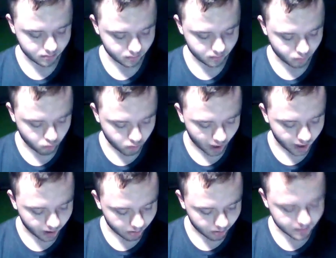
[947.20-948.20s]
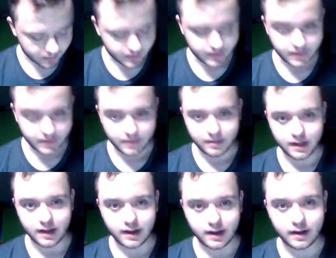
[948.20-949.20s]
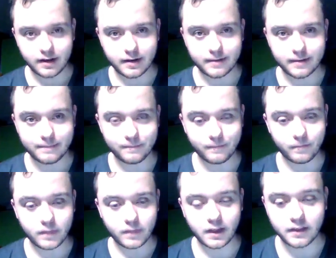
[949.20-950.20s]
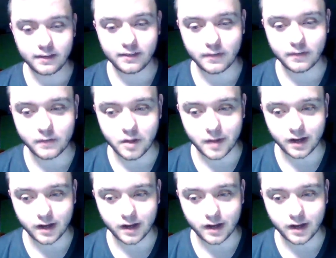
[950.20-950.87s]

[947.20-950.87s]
Wow. Now this is a film I